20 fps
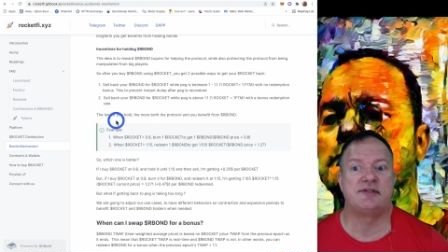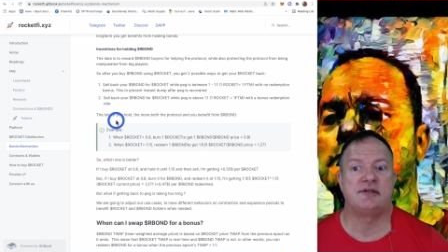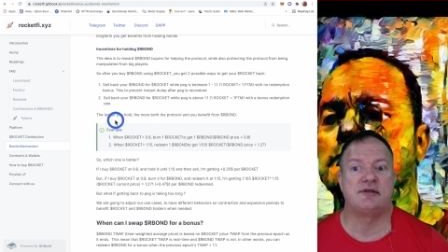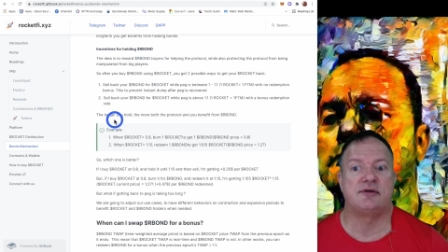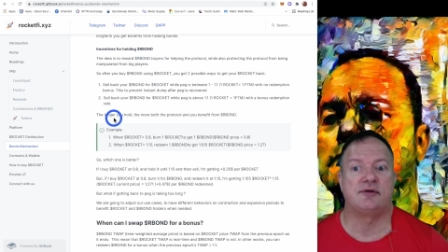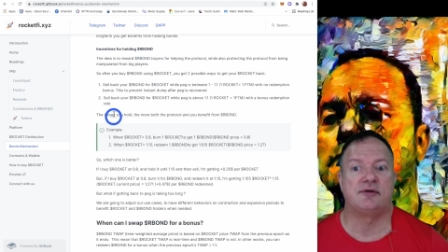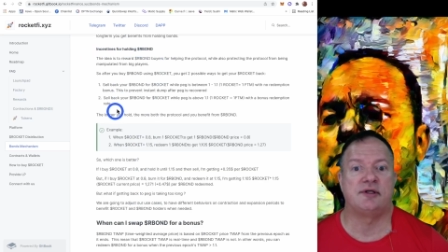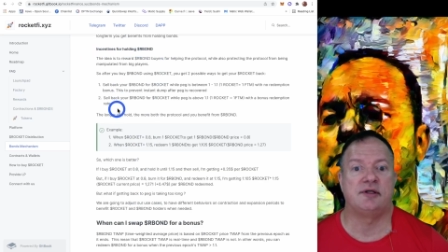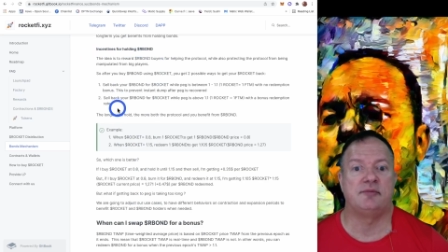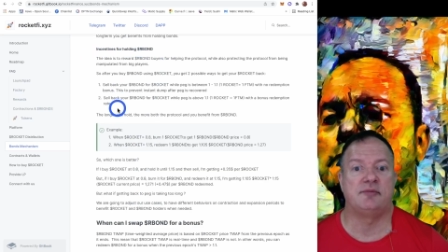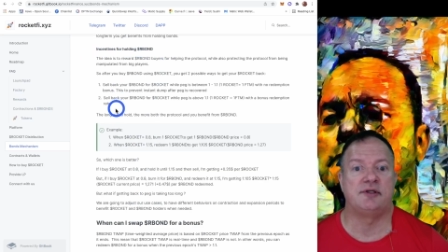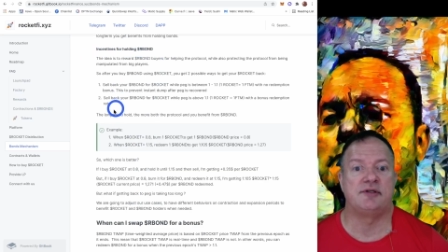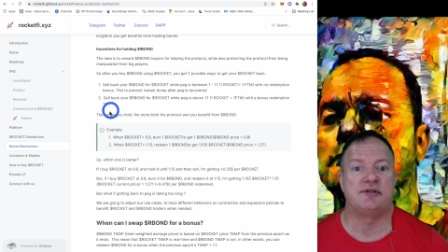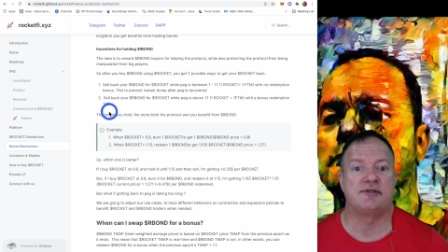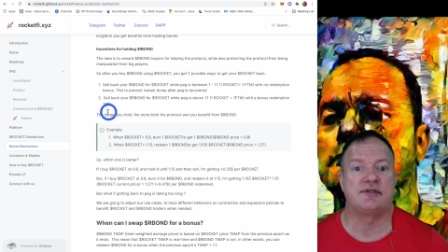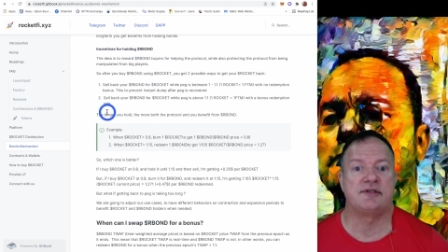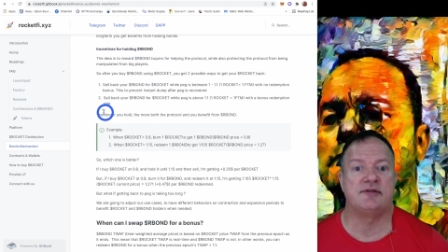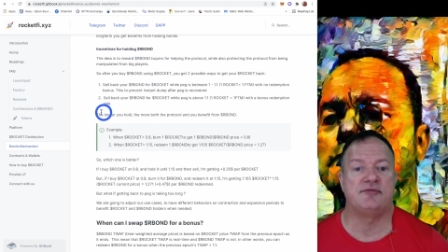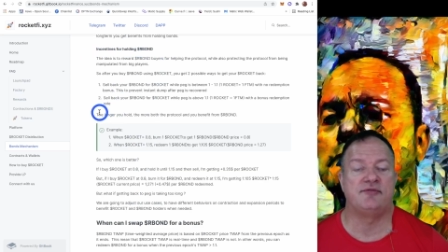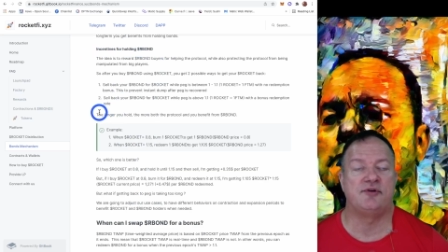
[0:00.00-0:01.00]
okay,
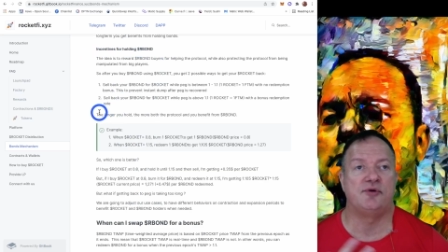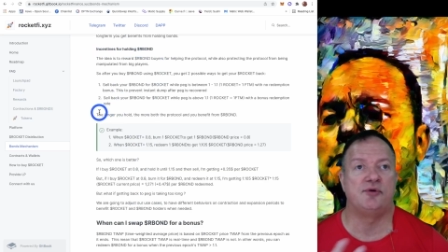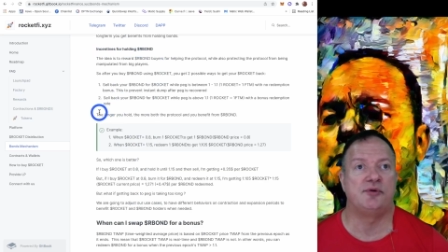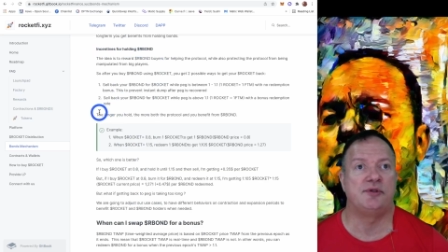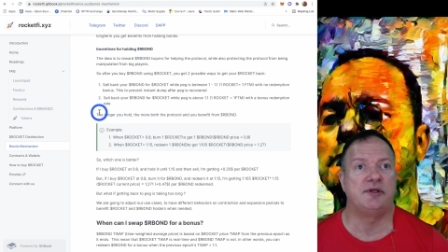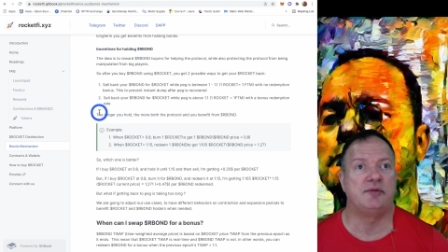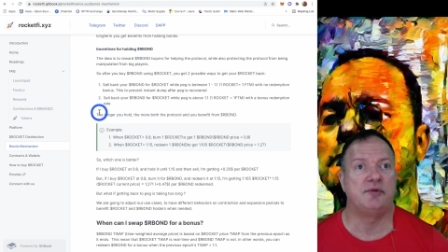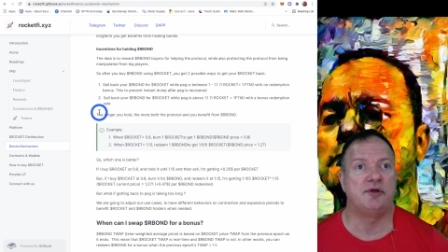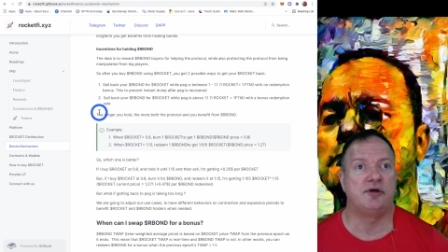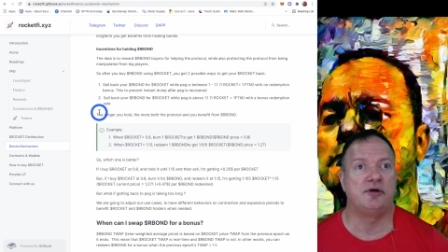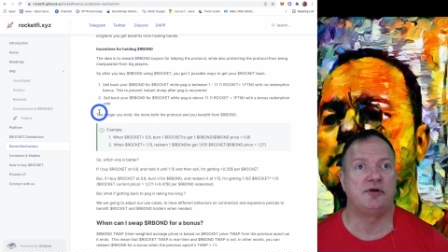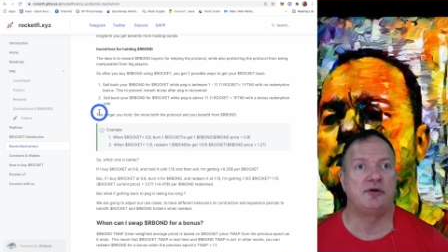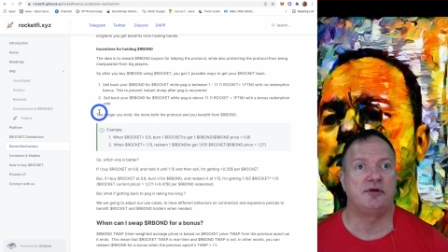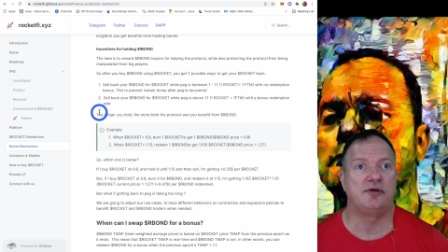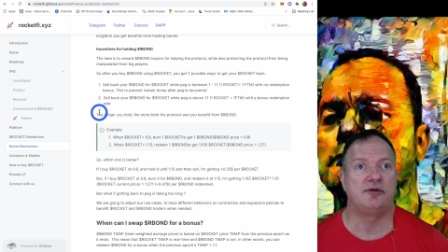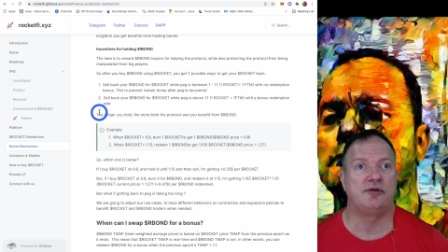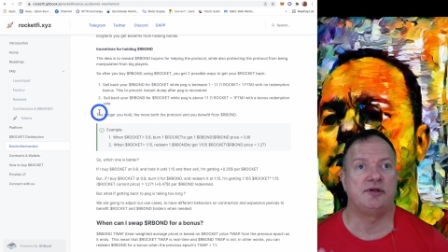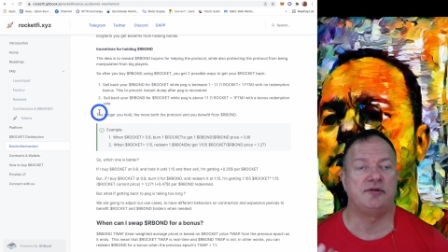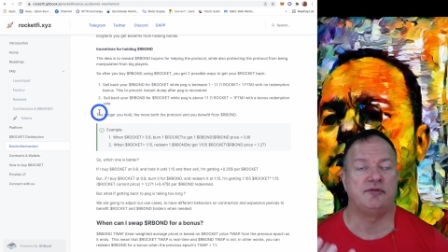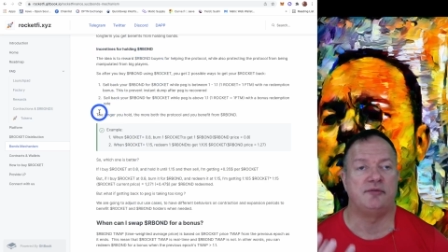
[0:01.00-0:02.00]
because if you hold them
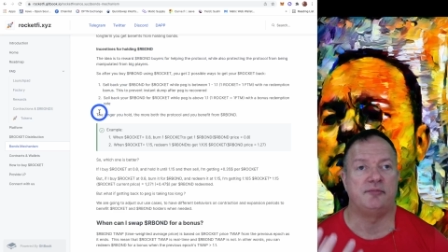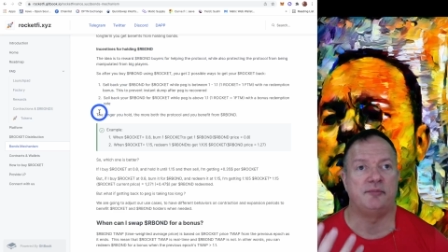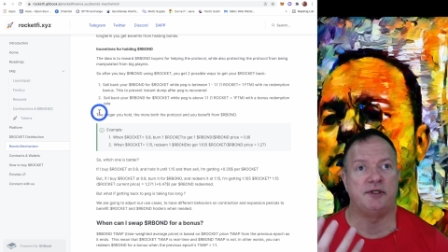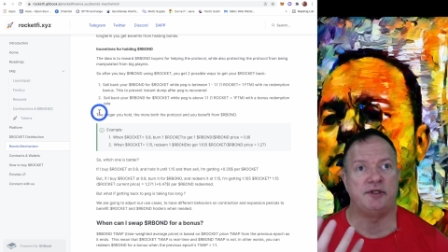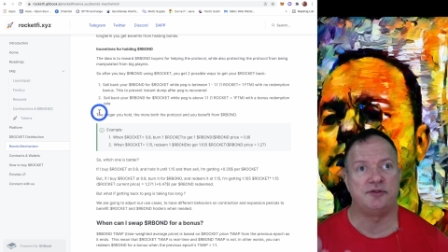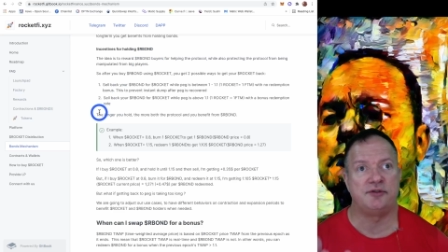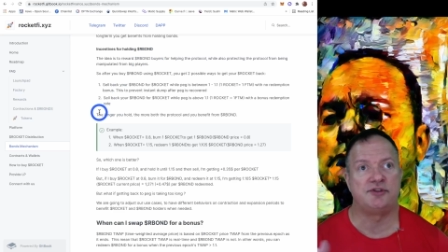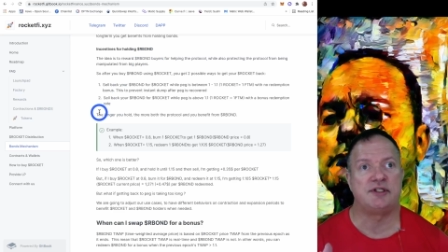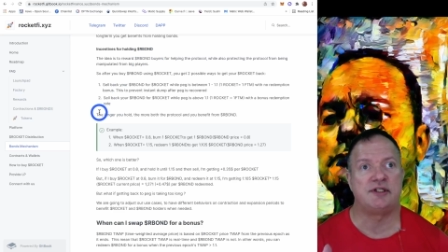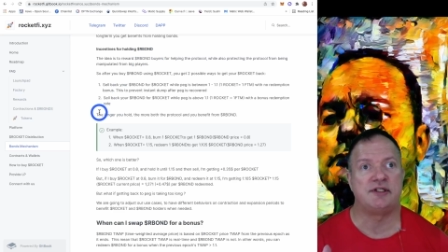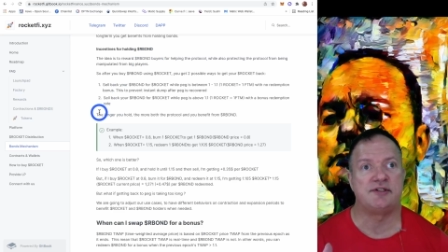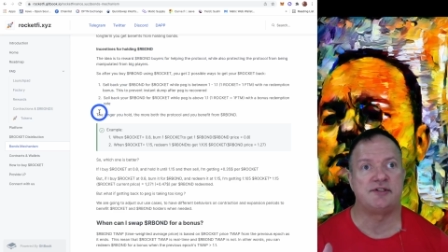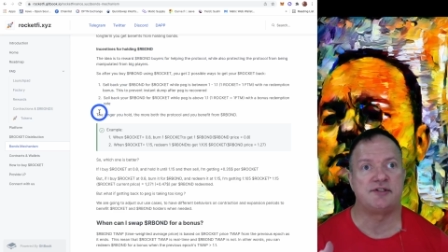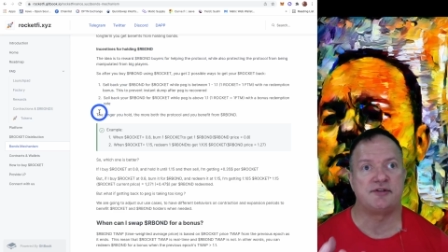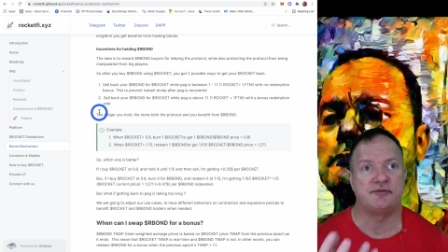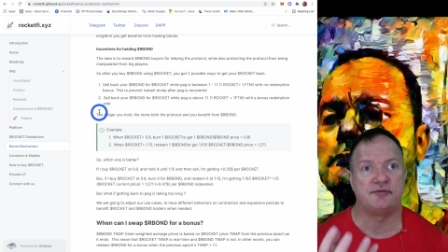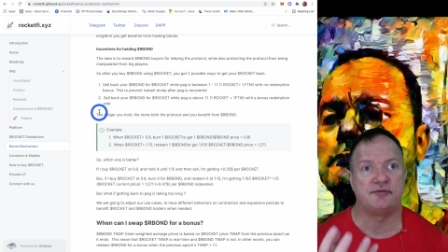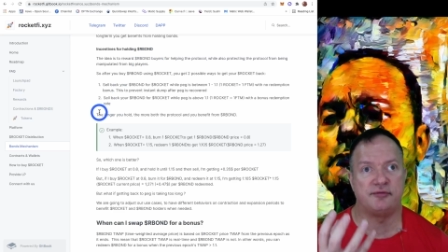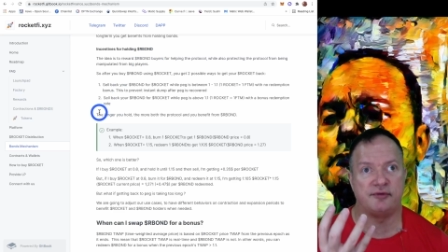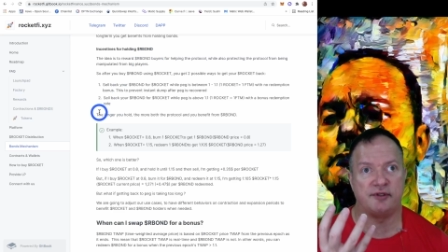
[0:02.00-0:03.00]
longer, you have a better chance
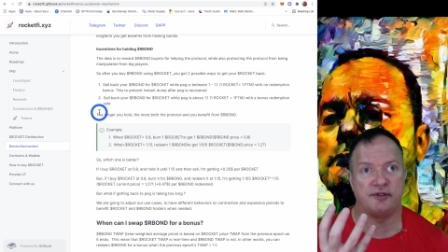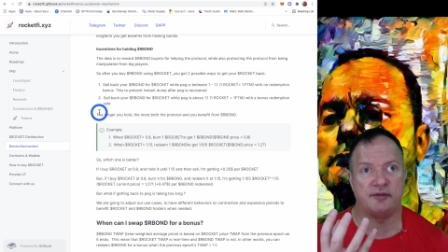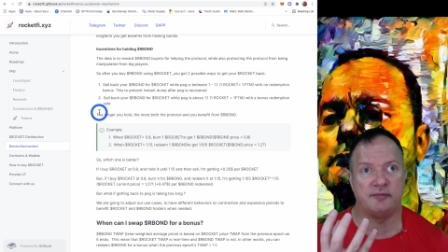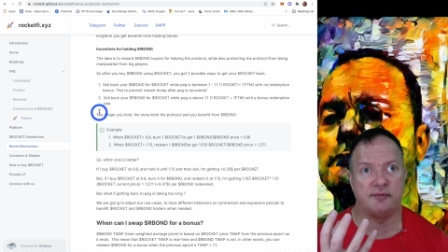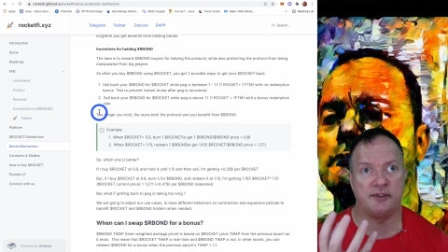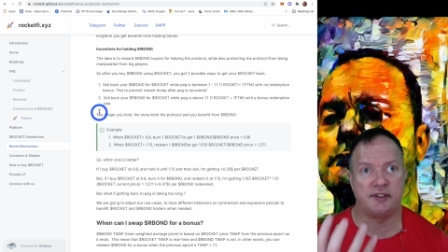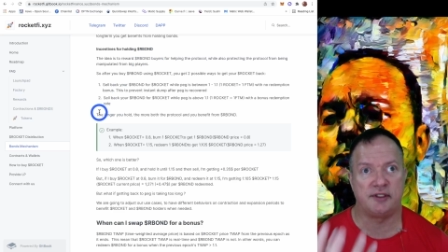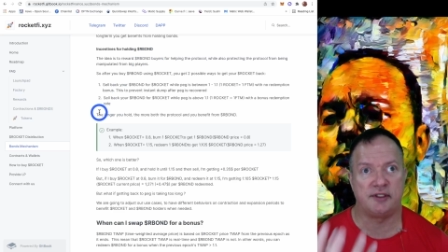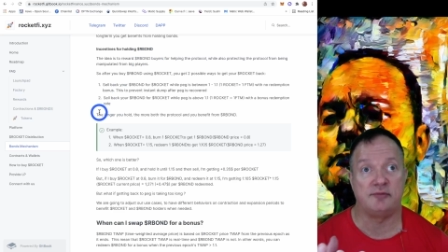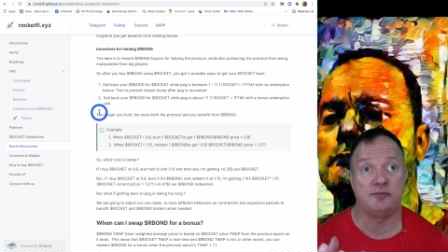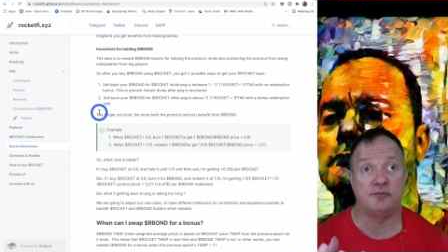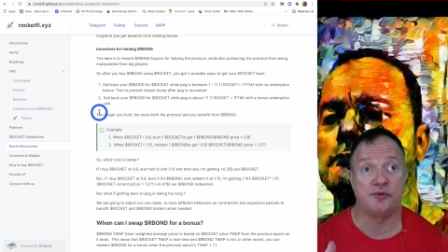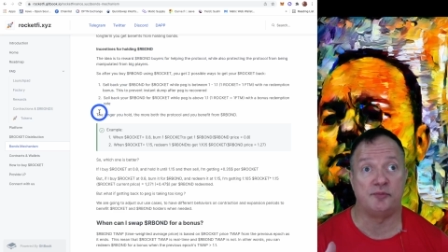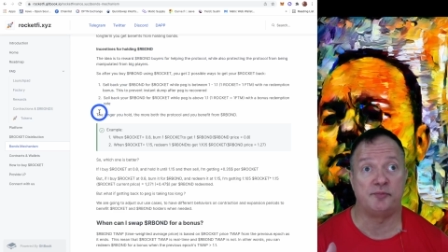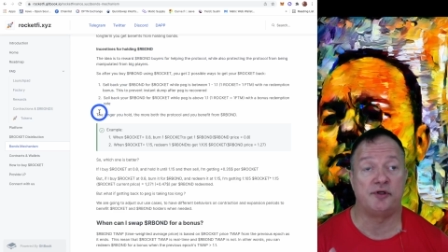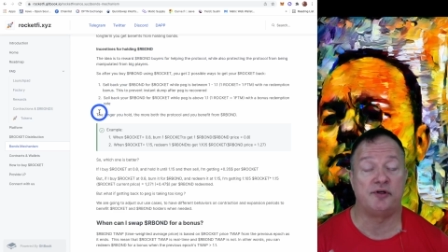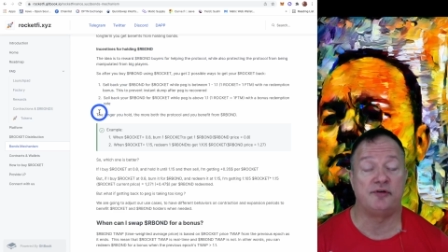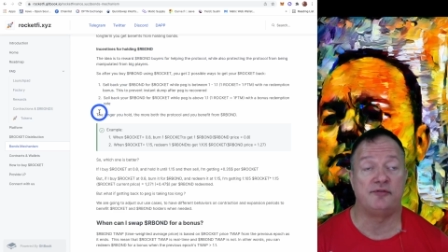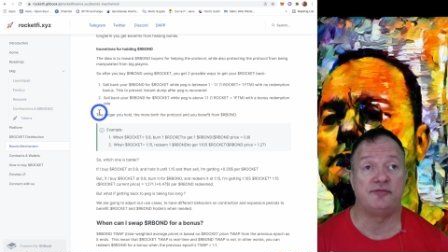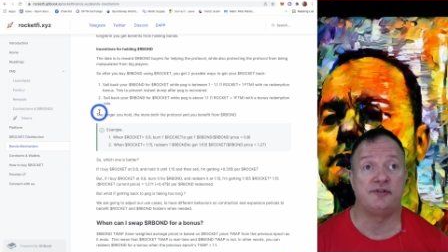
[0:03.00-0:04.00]
of making more
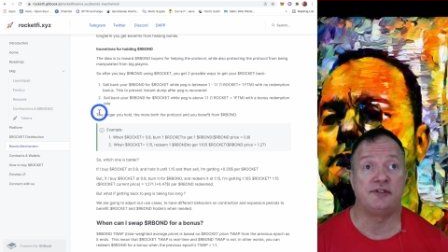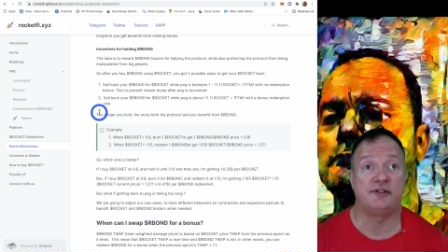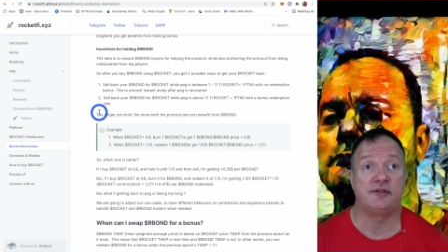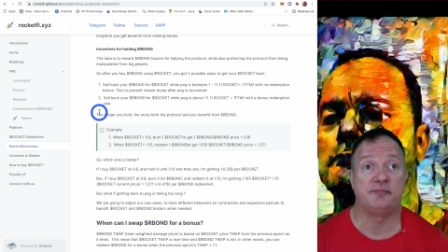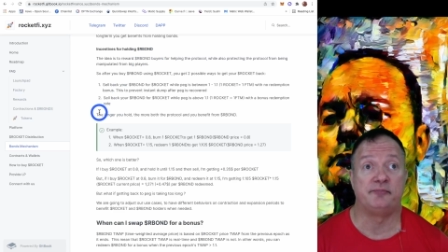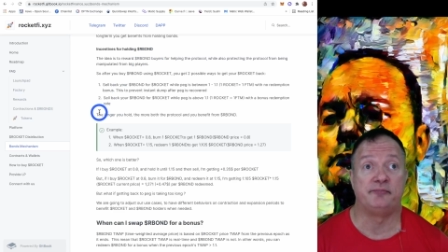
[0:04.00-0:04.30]
profit.